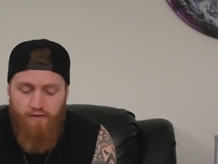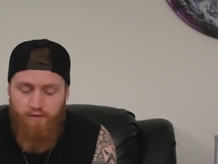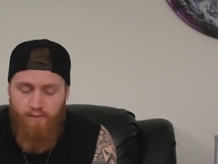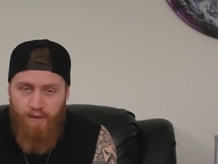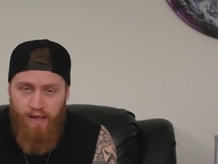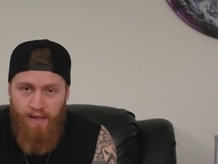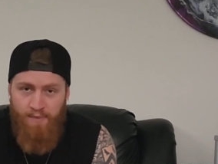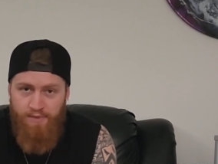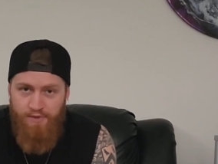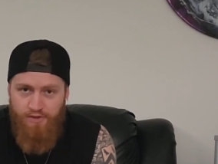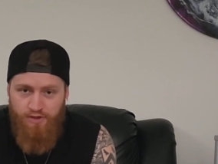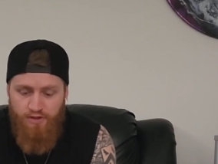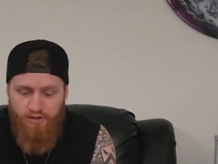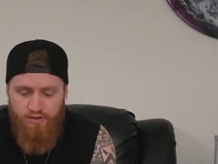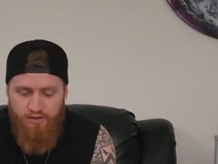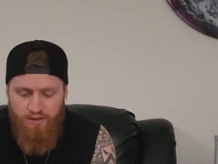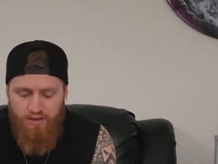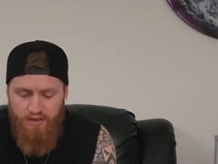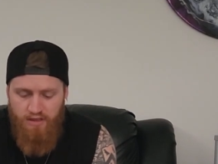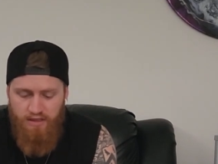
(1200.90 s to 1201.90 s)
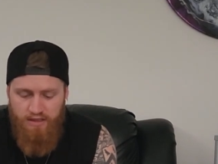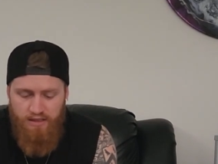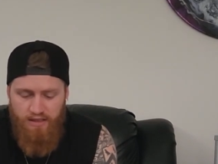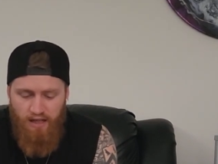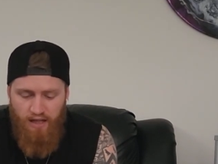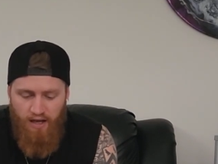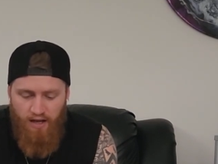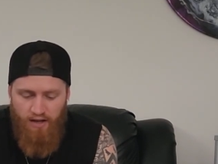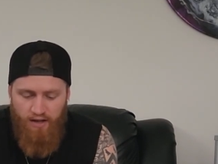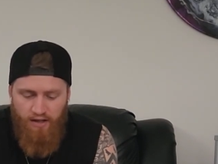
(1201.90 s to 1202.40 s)
from Amazon,
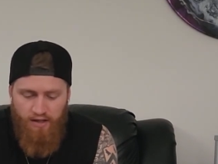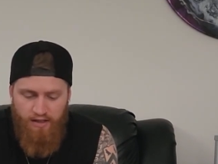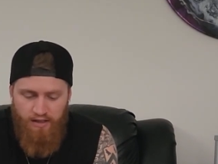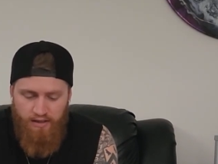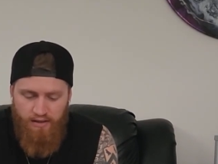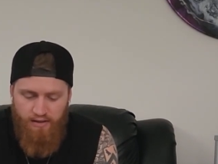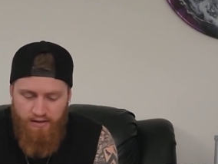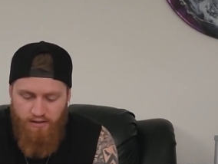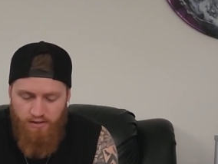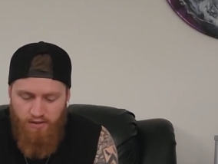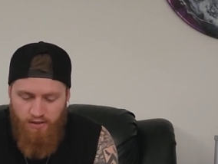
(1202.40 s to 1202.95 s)
and